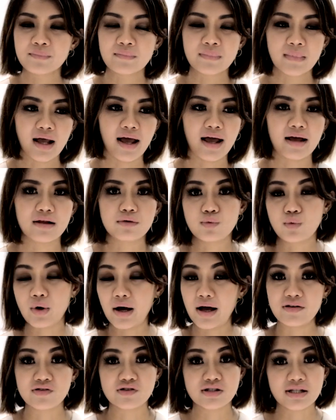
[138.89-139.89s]
and
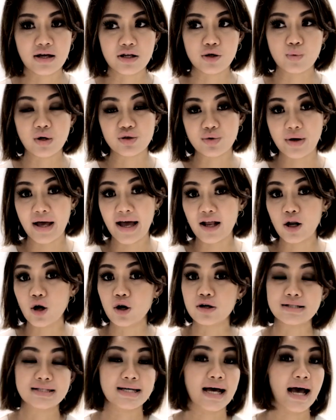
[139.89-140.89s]
whatever that you want to add
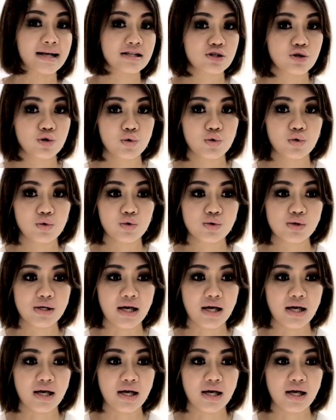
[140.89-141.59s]
on, tattoos